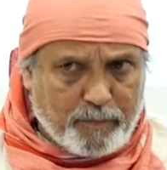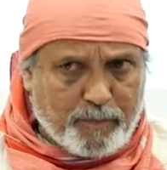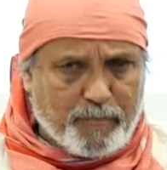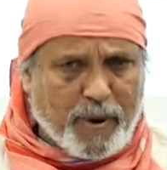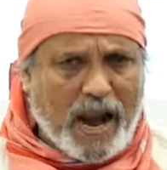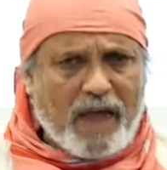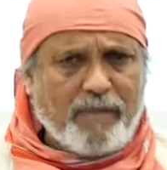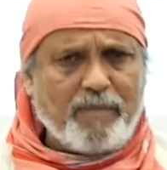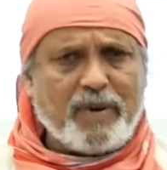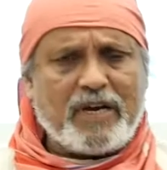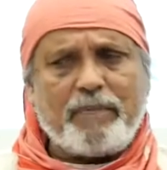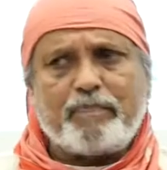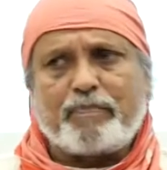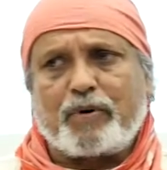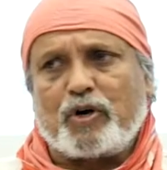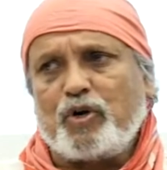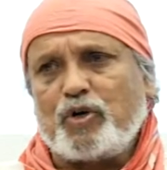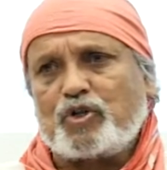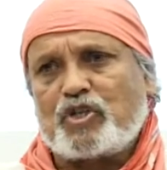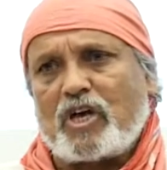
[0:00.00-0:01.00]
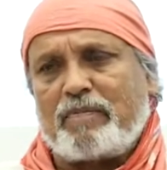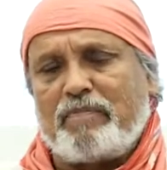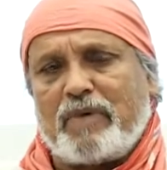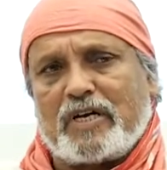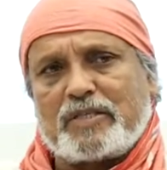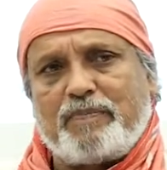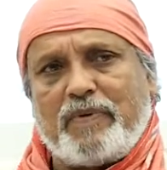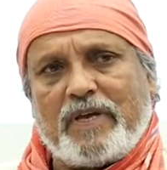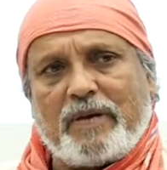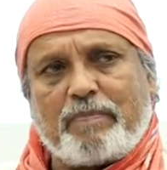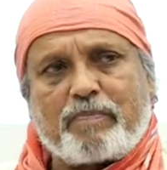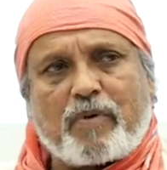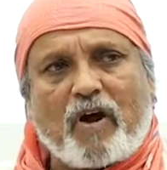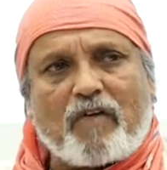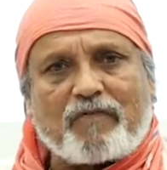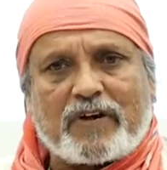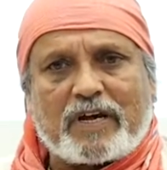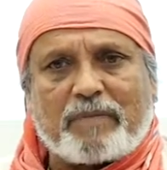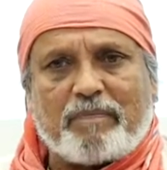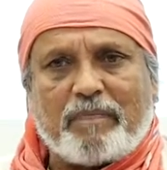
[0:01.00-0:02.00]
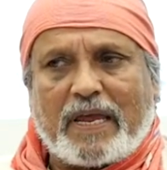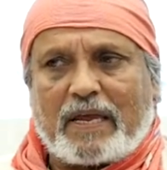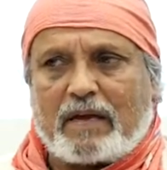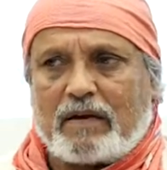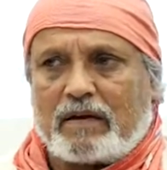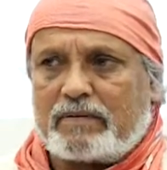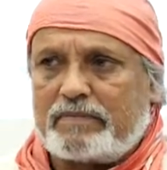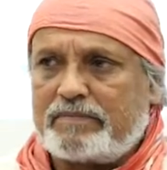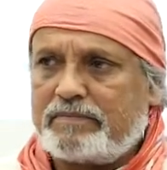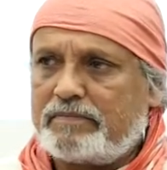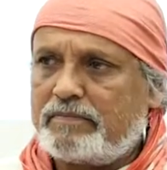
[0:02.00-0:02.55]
Primary producer must be a profit maker.